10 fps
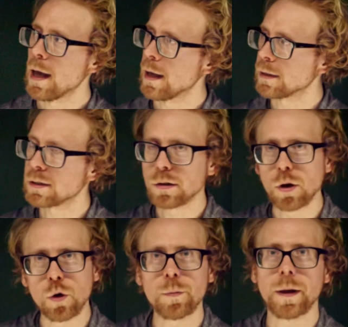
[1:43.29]
At a
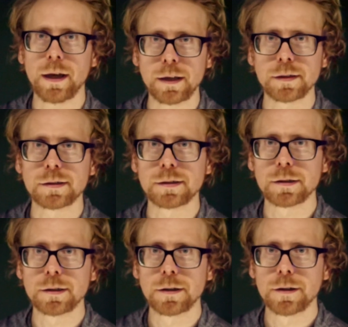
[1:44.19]
slow pace.
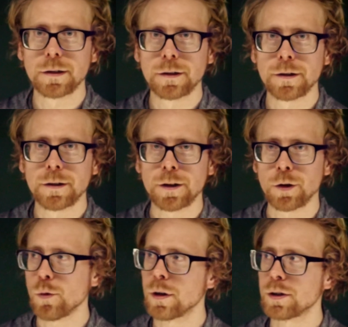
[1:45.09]
You
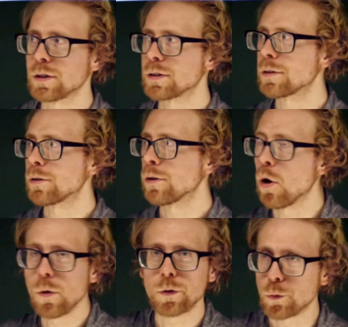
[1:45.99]
don't wanna just
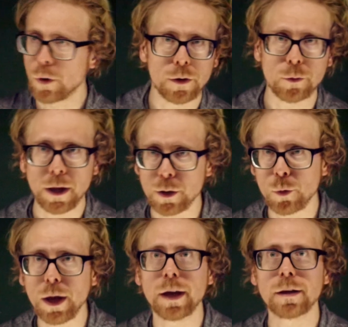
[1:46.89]
go and run right
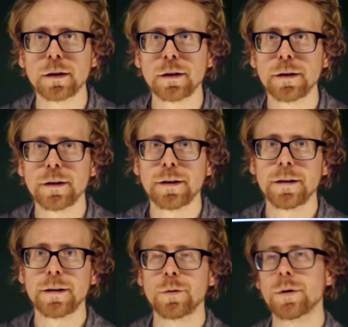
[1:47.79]
away.
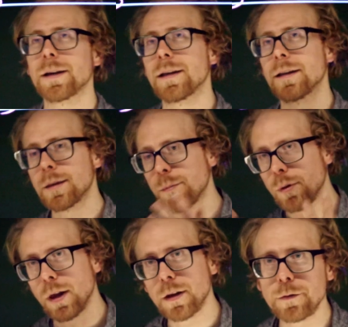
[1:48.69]
You wanna get the
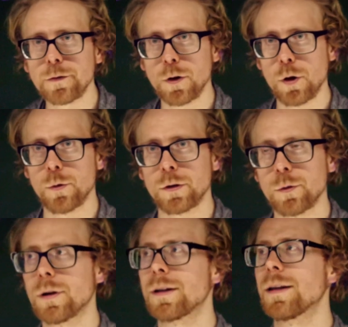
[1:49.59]
blood flowing. You
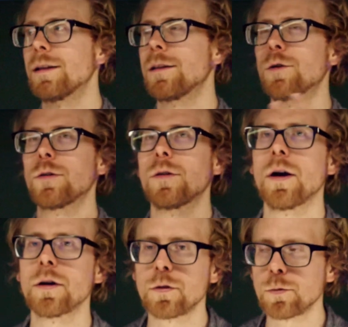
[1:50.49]
wanna get your
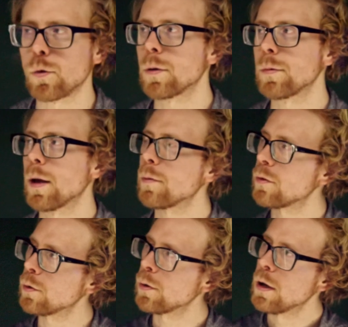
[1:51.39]
lungs warmed up.
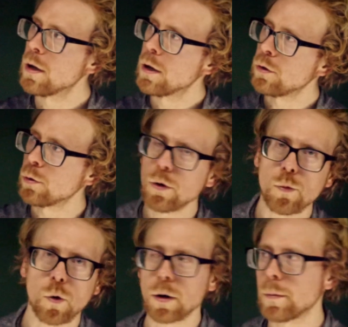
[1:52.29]
So do a
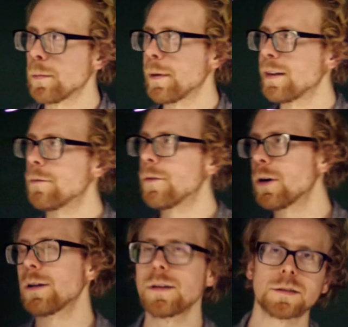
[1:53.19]
warm up, at the
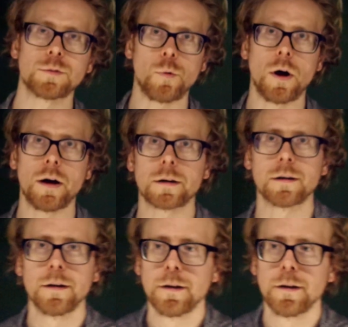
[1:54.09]
very least walk.